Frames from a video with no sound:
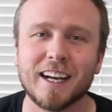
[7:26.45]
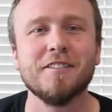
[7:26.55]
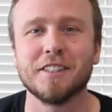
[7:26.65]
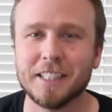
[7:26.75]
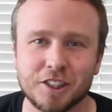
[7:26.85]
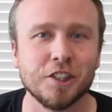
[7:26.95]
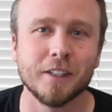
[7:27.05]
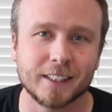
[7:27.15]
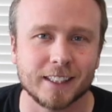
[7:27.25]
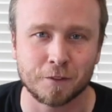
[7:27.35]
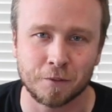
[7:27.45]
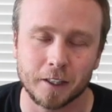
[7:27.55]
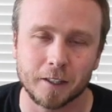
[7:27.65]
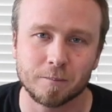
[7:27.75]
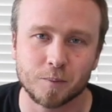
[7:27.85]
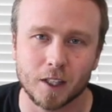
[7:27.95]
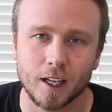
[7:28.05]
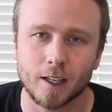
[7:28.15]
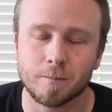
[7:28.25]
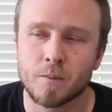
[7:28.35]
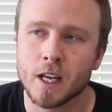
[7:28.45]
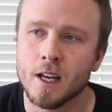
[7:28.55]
conversation always gets funny, okay?